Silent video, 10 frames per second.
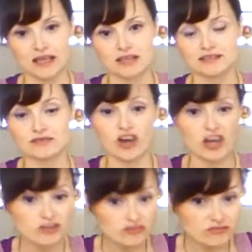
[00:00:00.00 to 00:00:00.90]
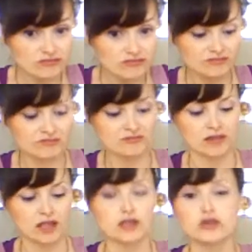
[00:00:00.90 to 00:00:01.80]
It's fun.
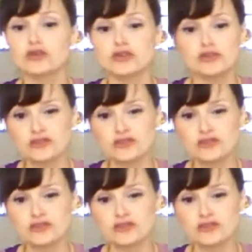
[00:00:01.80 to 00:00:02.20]
You can use